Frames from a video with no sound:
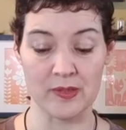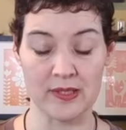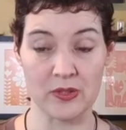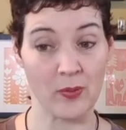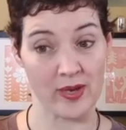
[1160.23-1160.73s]

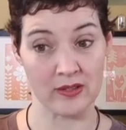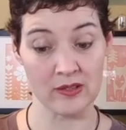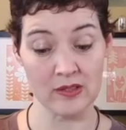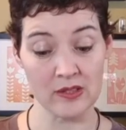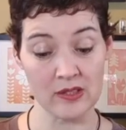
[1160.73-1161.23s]

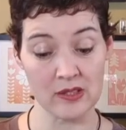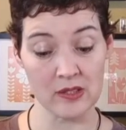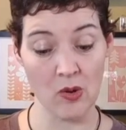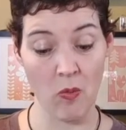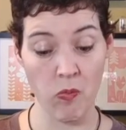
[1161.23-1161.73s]
sweaters,
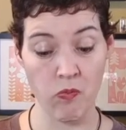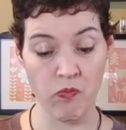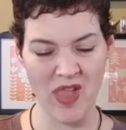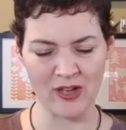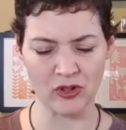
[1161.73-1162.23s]

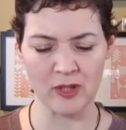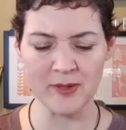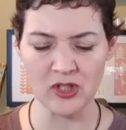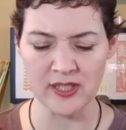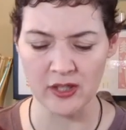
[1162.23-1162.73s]
actually let
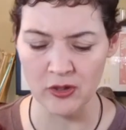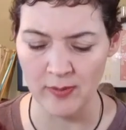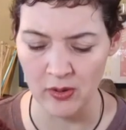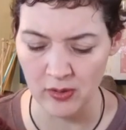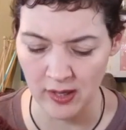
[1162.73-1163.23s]
me just tell you
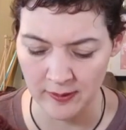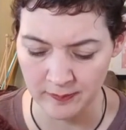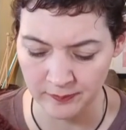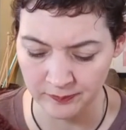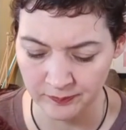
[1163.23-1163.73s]
about
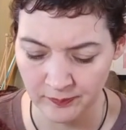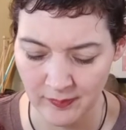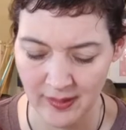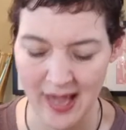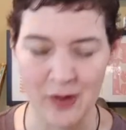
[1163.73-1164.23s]

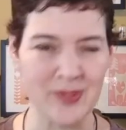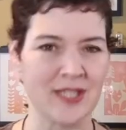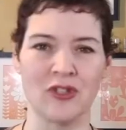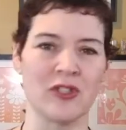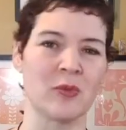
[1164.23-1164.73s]

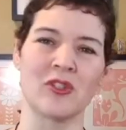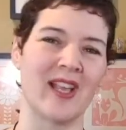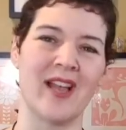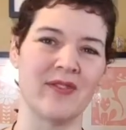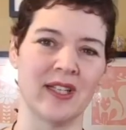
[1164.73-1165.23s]
acquisitions,
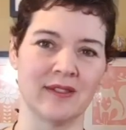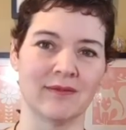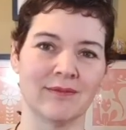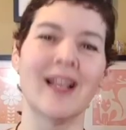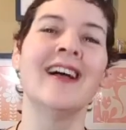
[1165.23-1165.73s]
which I have none.
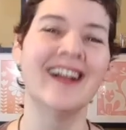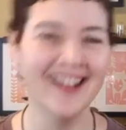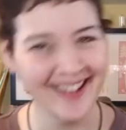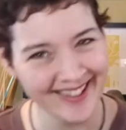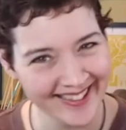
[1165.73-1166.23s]
I
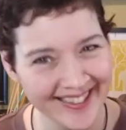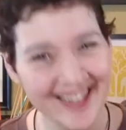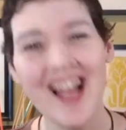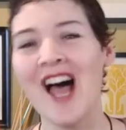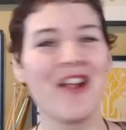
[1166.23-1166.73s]

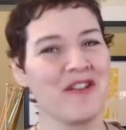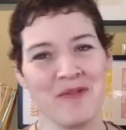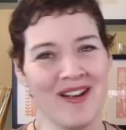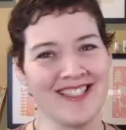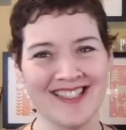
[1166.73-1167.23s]
don't
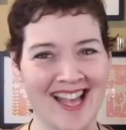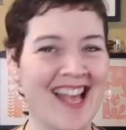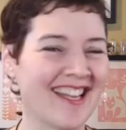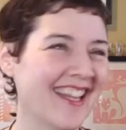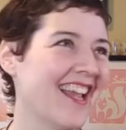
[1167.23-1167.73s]
know why I did
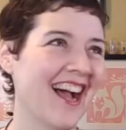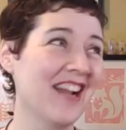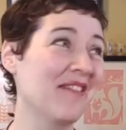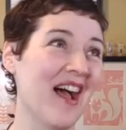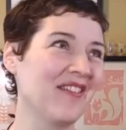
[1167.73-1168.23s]
that. I
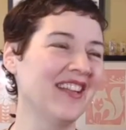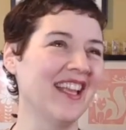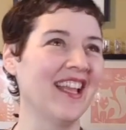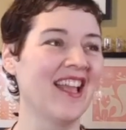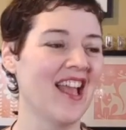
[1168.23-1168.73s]
don't have
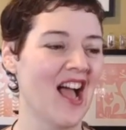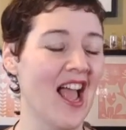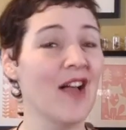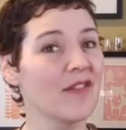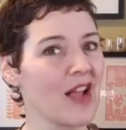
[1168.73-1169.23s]
any.
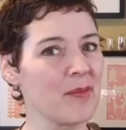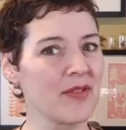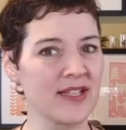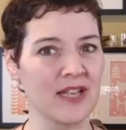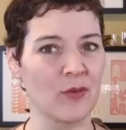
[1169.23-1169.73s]
I have a couple
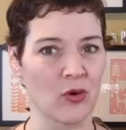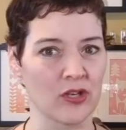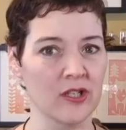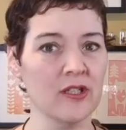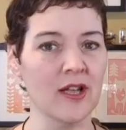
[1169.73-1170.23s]
things I've
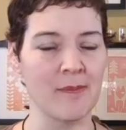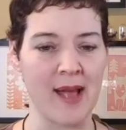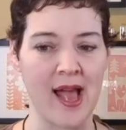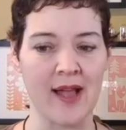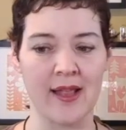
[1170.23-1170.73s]
ordered, a
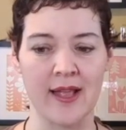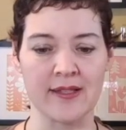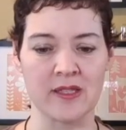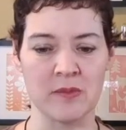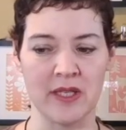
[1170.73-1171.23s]
bag
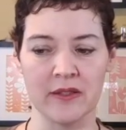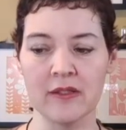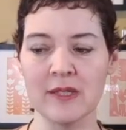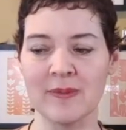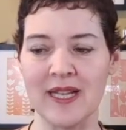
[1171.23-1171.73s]
and some
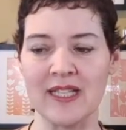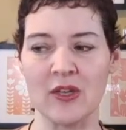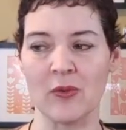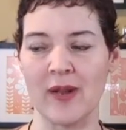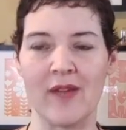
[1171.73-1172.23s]
needles, but I
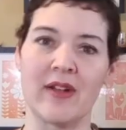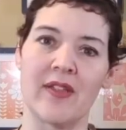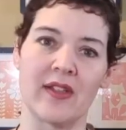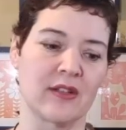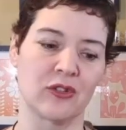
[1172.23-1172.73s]
don't have
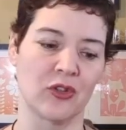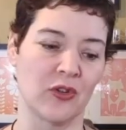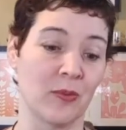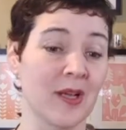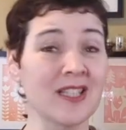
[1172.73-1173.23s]
anything to show
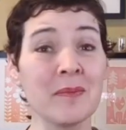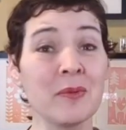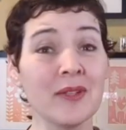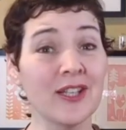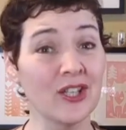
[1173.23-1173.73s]
you because I've
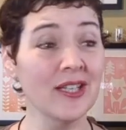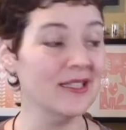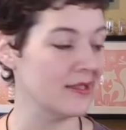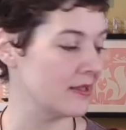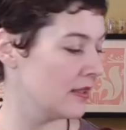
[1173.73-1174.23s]
been really
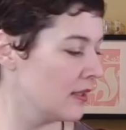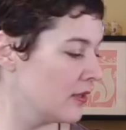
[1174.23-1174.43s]
good.